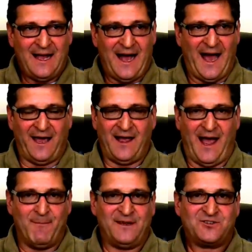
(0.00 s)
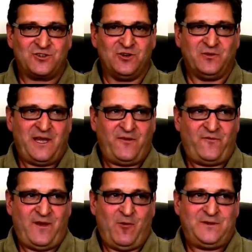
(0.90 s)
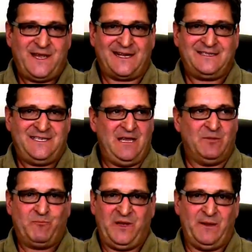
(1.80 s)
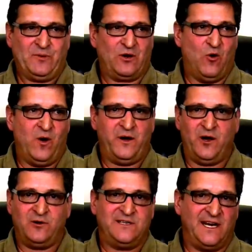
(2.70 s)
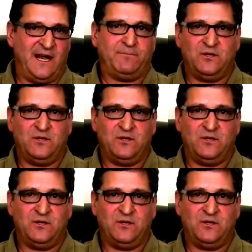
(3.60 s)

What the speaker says: I mean, certainly if it would take a team of people to go on there and dig up